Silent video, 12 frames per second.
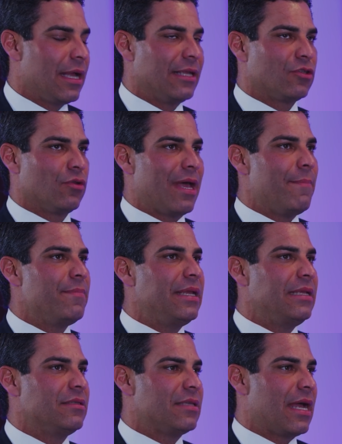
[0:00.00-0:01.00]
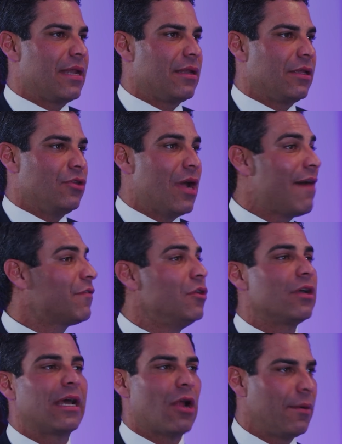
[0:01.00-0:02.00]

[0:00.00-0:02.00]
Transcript: And so that means that you have to look at